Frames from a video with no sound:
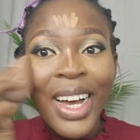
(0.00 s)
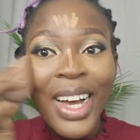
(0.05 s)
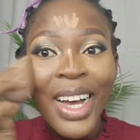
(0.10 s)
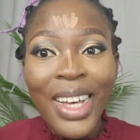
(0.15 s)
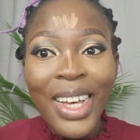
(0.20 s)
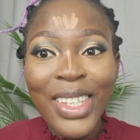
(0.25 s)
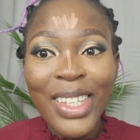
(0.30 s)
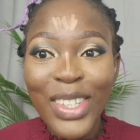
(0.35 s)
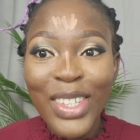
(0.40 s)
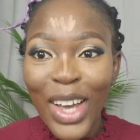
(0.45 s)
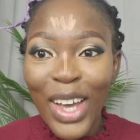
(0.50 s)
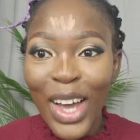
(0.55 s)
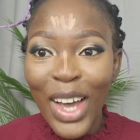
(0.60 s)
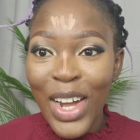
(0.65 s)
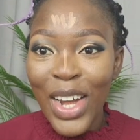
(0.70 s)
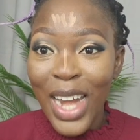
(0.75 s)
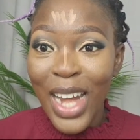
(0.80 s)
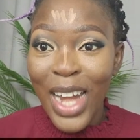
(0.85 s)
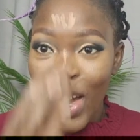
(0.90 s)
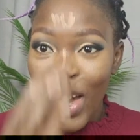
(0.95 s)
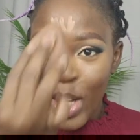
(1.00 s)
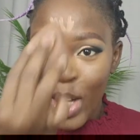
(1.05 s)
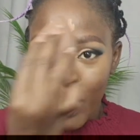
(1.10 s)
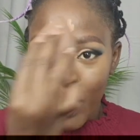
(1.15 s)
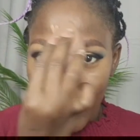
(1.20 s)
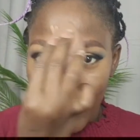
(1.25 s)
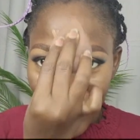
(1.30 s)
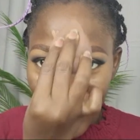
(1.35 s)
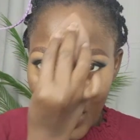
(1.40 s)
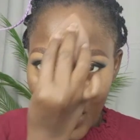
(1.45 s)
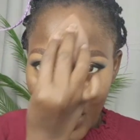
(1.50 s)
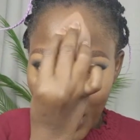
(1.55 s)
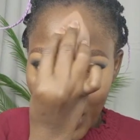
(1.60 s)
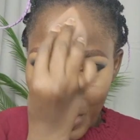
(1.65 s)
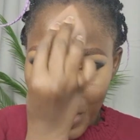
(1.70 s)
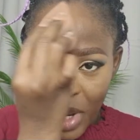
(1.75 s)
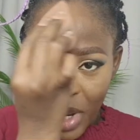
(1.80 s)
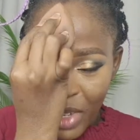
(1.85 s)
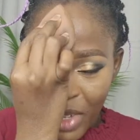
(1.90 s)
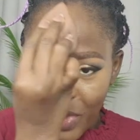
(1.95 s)
So now I'm going to do
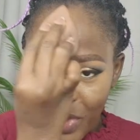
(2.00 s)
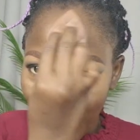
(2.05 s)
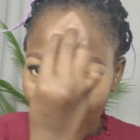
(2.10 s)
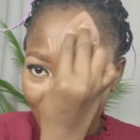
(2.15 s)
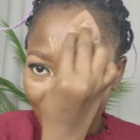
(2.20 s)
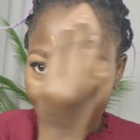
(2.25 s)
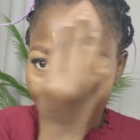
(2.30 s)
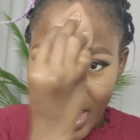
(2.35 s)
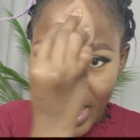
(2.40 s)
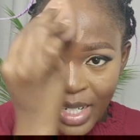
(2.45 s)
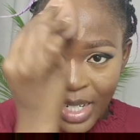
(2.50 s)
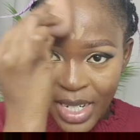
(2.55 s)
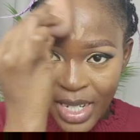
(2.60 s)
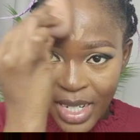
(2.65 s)
my forehead.